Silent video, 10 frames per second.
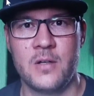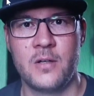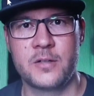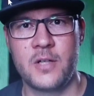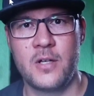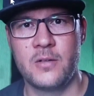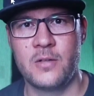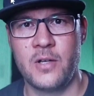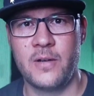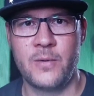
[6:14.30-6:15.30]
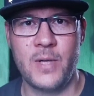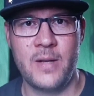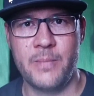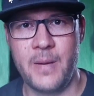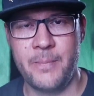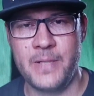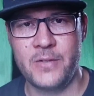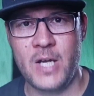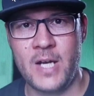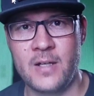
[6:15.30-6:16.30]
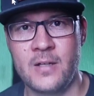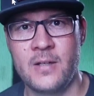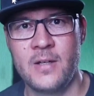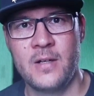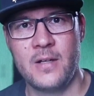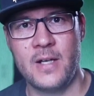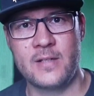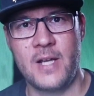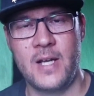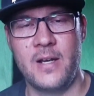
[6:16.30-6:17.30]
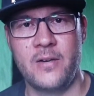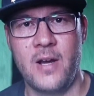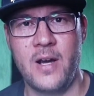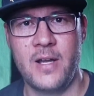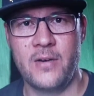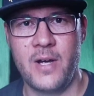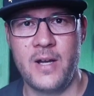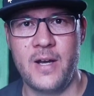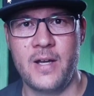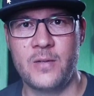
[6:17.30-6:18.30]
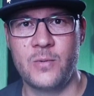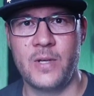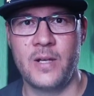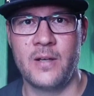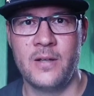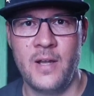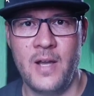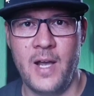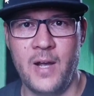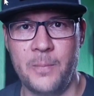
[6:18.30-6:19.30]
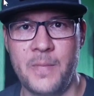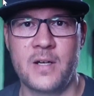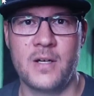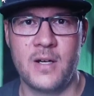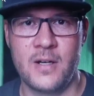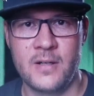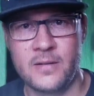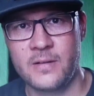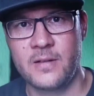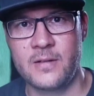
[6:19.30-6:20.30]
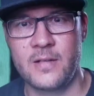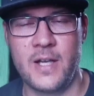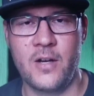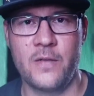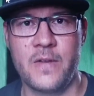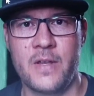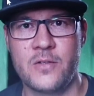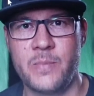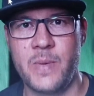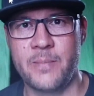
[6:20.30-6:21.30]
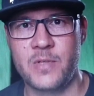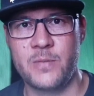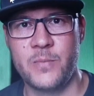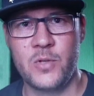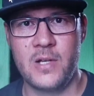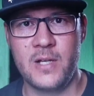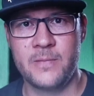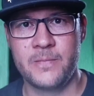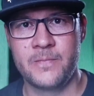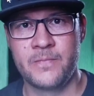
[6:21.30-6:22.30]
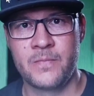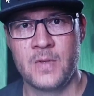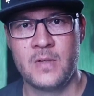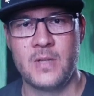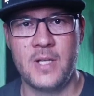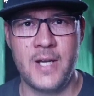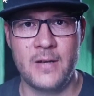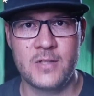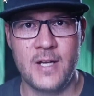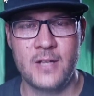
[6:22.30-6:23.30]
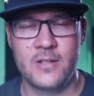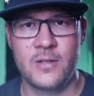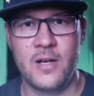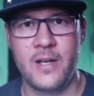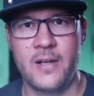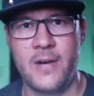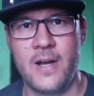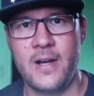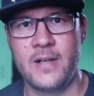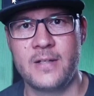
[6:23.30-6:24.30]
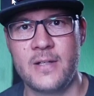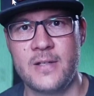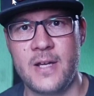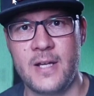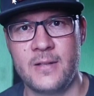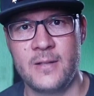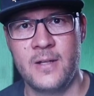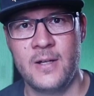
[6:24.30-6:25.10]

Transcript: Also, on a really bumpy track, a slightly higher ride height will help the car get over those bumps smoothly. The downside to a higher ride height is that